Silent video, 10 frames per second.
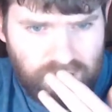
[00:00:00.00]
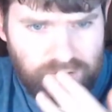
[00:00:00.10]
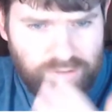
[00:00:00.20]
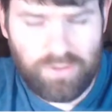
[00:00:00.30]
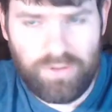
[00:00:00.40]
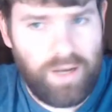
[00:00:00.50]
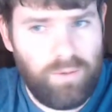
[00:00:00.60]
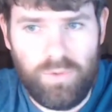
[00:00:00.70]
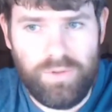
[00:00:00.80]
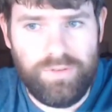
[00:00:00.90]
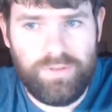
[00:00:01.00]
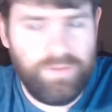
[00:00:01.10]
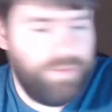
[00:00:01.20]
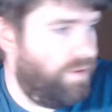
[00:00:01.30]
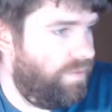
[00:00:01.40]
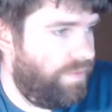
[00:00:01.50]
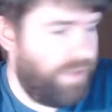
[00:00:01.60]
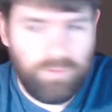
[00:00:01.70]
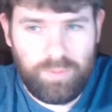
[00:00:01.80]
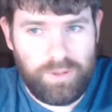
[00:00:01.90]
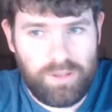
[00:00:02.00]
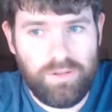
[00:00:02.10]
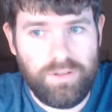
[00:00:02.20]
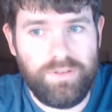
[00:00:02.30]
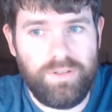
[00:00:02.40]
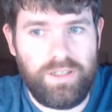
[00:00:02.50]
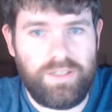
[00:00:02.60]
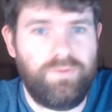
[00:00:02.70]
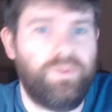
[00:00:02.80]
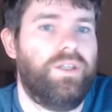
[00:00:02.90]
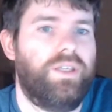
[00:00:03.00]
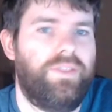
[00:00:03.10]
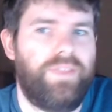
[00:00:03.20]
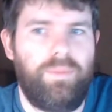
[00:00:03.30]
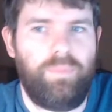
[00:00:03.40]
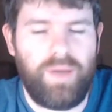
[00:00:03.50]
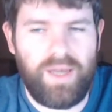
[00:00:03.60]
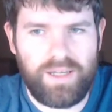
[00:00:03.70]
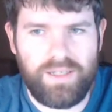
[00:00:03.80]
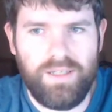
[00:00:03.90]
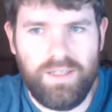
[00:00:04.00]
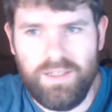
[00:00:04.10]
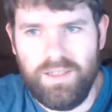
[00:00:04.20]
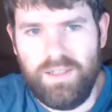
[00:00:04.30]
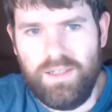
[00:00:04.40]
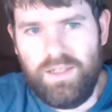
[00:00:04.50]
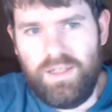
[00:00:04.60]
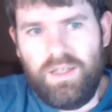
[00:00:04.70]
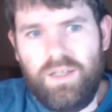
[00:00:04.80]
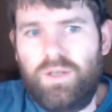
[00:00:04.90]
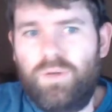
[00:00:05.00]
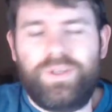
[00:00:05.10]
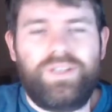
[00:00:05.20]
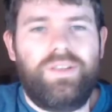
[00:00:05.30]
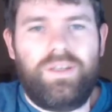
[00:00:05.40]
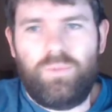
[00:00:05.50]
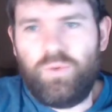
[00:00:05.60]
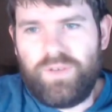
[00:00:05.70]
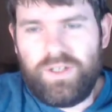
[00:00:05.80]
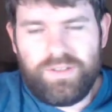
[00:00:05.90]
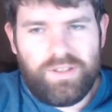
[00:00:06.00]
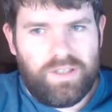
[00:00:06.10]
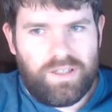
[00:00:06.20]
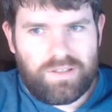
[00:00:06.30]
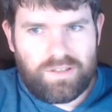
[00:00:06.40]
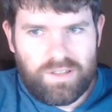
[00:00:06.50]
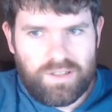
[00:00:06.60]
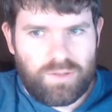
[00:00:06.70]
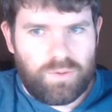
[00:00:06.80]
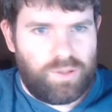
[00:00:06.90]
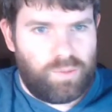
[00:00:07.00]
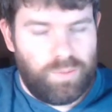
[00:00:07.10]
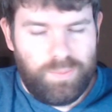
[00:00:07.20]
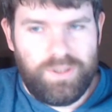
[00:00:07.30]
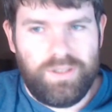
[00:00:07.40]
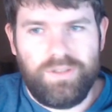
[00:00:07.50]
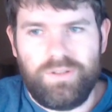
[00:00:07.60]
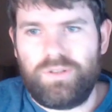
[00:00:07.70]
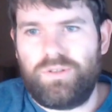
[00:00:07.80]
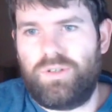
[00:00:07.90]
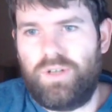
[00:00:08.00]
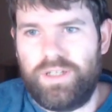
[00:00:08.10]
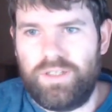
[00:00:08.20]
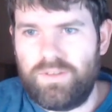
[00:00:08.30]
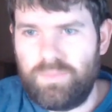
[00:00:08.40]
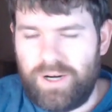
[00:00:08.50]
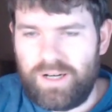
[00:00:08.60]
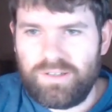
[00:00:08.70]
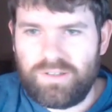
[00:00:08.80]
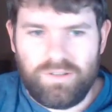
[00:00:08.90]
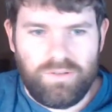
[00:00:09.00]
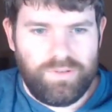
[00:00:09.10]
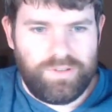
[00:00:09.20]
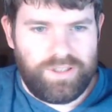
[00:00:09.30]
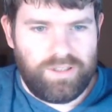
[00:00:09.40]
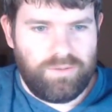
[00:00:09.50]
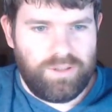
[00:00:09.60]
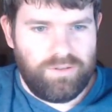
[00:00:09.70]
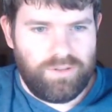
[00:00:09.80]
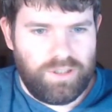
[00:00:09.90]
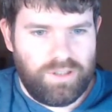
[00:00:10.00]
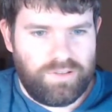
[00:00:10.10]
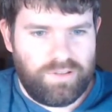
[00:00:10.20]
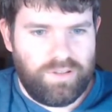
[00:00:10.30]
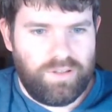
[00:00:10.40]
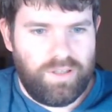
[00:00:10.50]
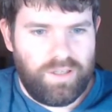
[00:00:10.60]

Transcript: So that would be good. Like if we could get that back, we can then move on to the next stage, which would be trying to parse it using Arduino JSON.